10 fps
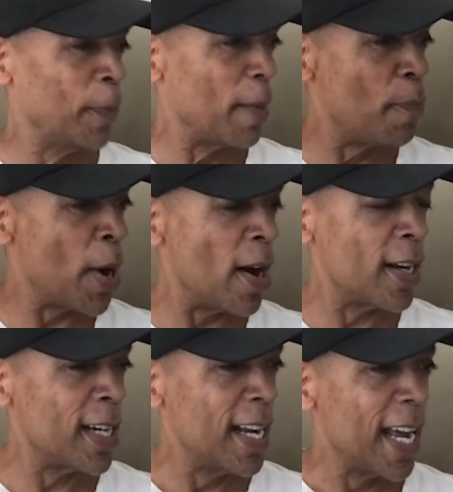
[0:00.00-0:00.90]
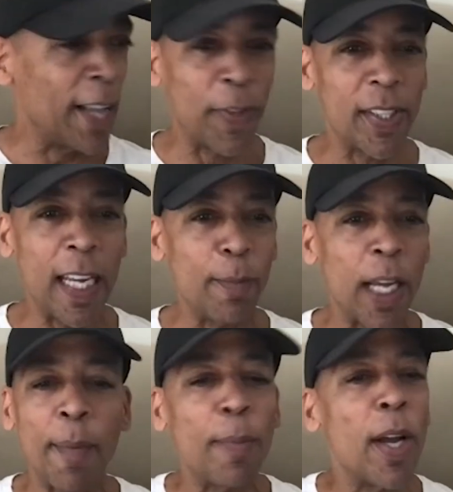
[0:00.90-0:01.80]
But at the same
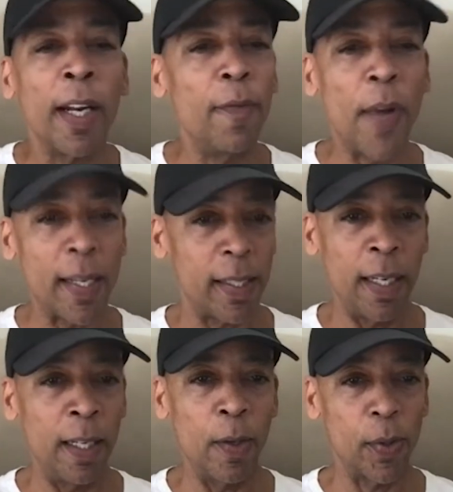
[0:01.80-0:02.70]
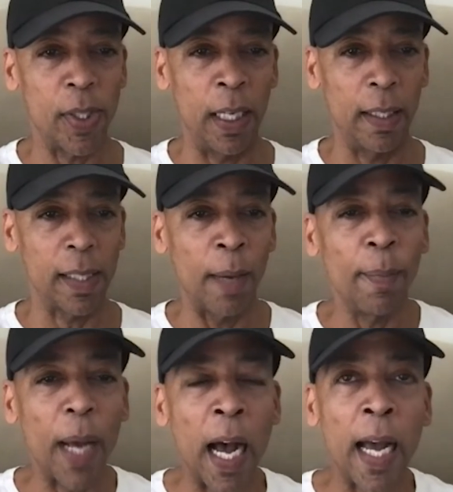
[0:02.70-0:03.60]
time, I'm not invested in those things. I'm
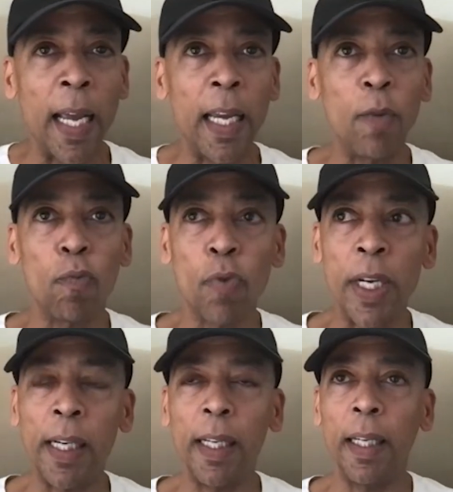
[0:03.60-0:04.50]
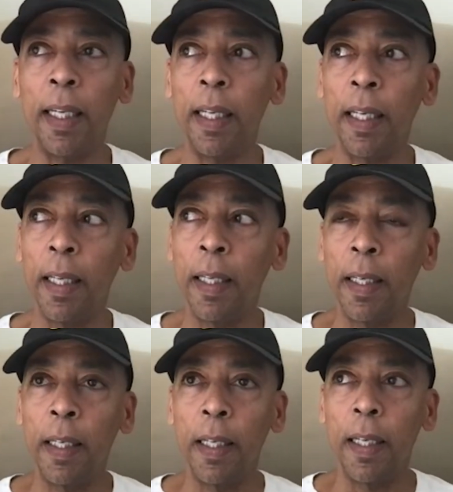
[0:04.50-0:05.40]
I really
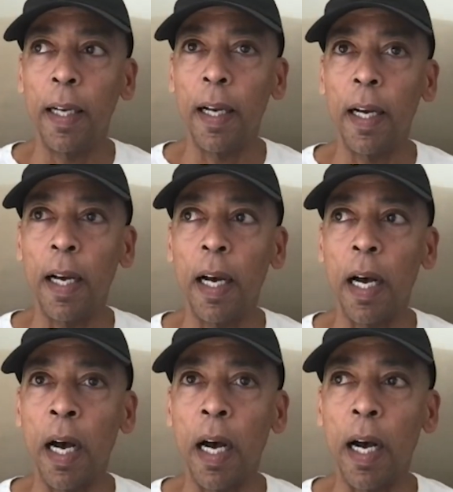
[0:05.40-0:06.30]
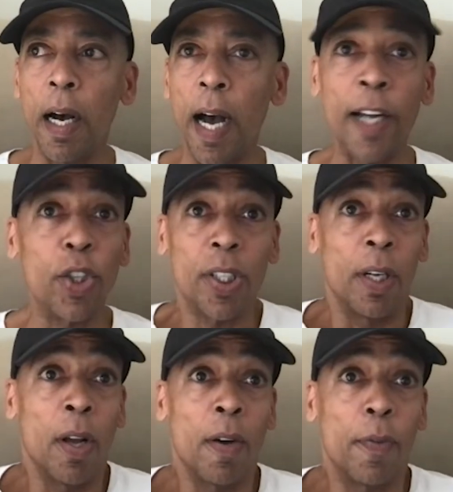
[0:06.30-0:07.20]
uh, I just
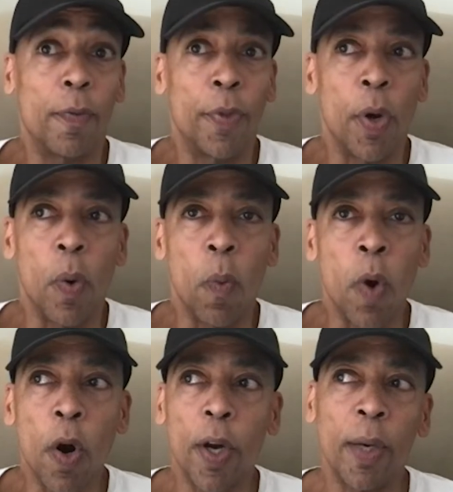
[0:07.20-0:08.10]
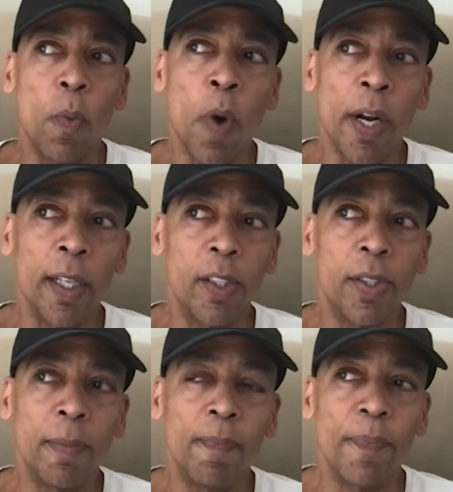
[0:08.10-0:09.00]
love the work and what it,
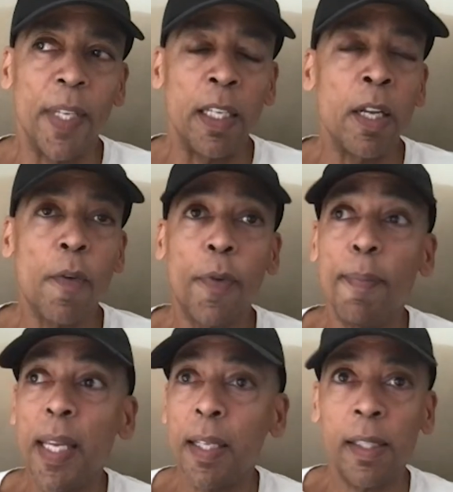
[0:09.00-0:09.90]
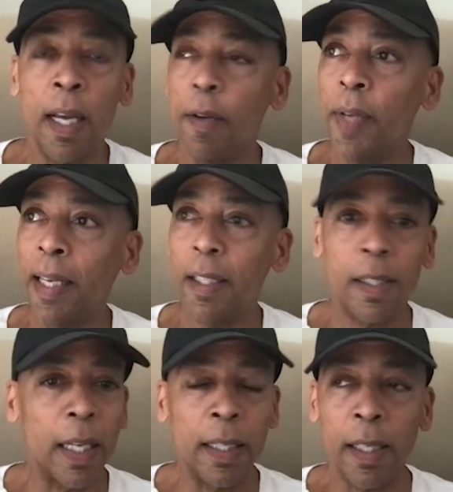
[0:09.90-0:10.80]
you know, for me, it's kind of like
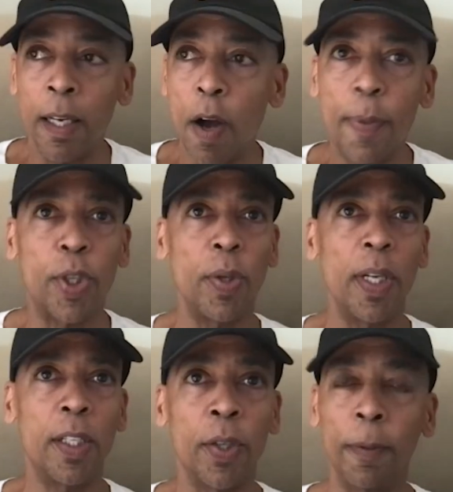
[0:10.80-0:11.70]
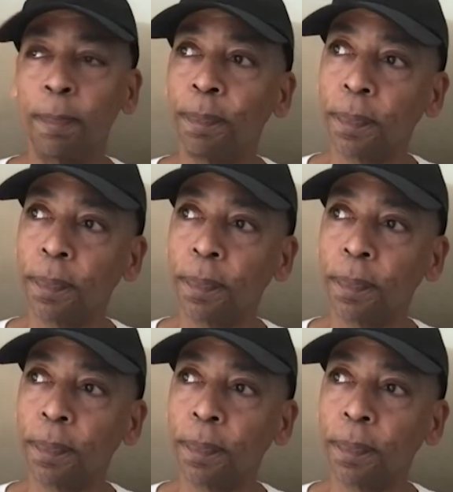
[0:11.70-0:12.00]
it's it's an opportunity to